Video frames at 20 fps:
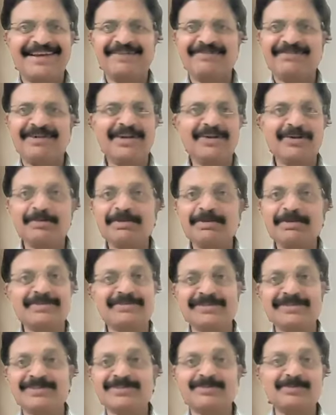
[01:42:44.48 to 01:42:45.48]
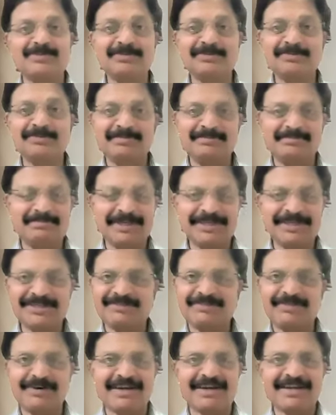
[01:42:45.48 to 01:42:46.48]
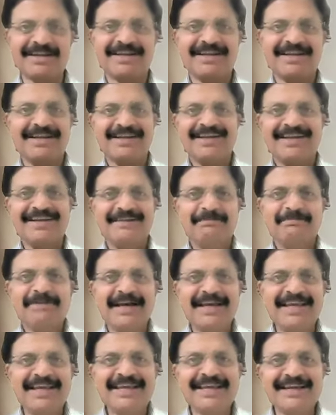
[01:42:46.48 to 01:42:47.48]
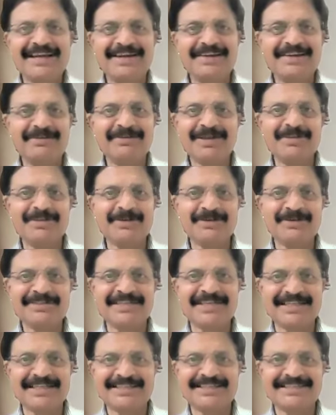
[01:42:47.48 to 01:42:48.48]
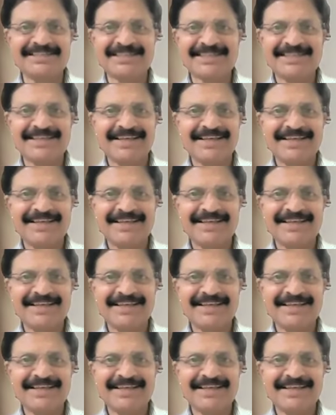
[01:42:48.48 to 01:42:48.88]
And 20 rupees was too much for buying during those days.